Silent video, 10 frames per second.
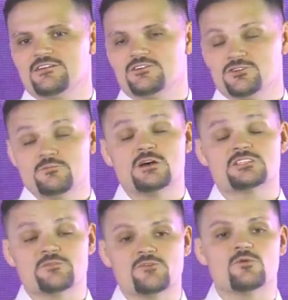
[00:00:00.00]
you must
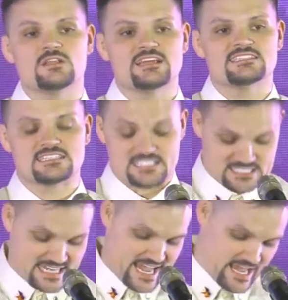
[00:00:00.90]
be willing to
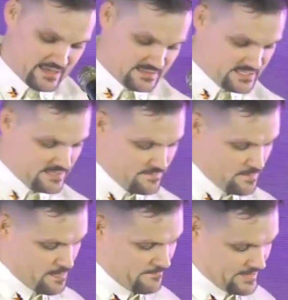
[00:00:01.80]
stand
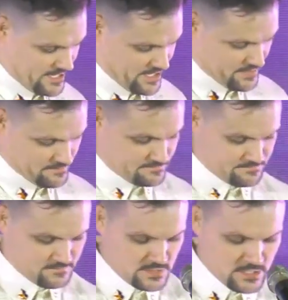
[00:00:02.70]
in
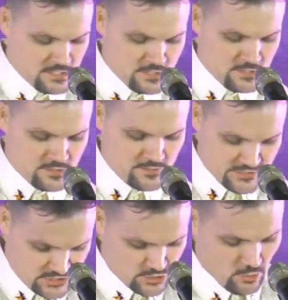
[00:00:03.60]
the
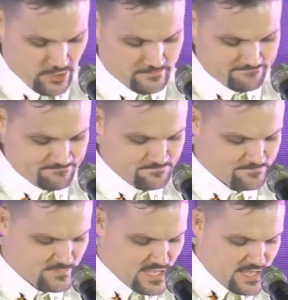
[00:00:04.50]
storm.
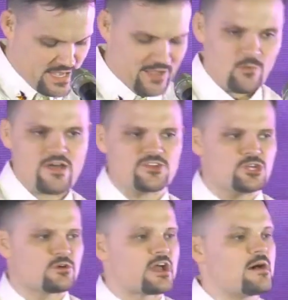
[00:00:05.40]
And whether you
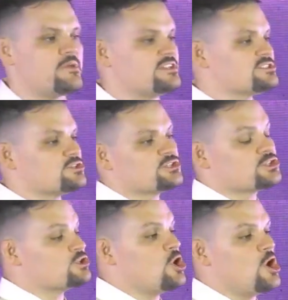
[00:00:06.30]
come into the
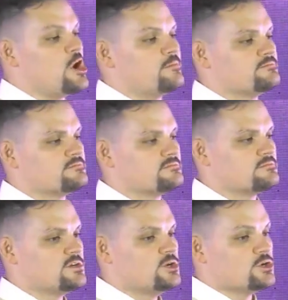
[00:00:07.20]
storm
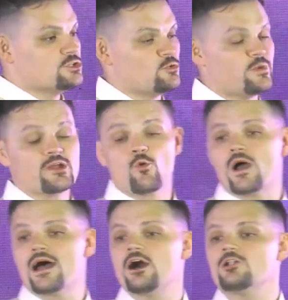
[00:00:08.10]
doing
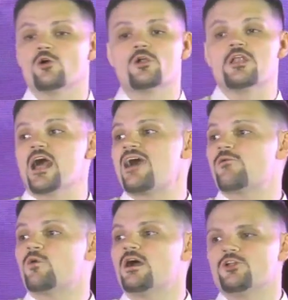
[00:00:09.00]
well or not
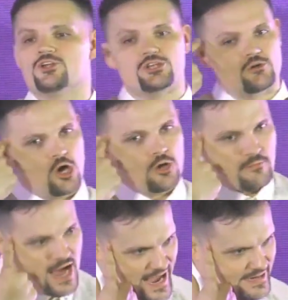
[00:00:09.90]
well in your own
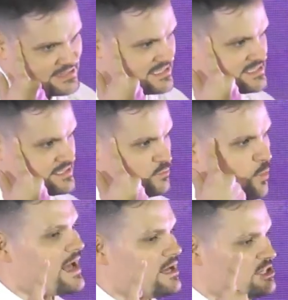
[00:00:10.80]
mind, because
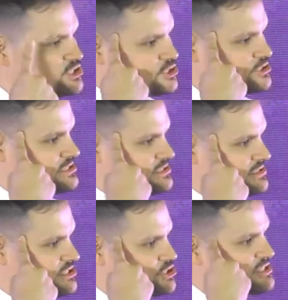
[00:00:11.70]
well is just
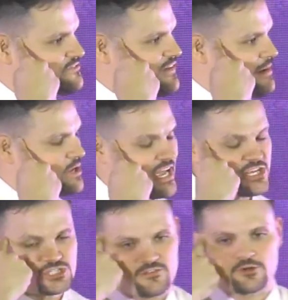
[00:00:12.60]
it's just a
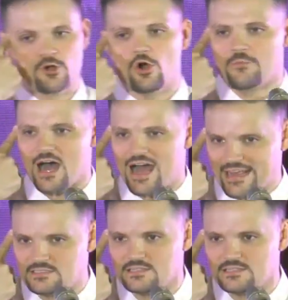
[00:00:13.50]
fabrication of your own mind.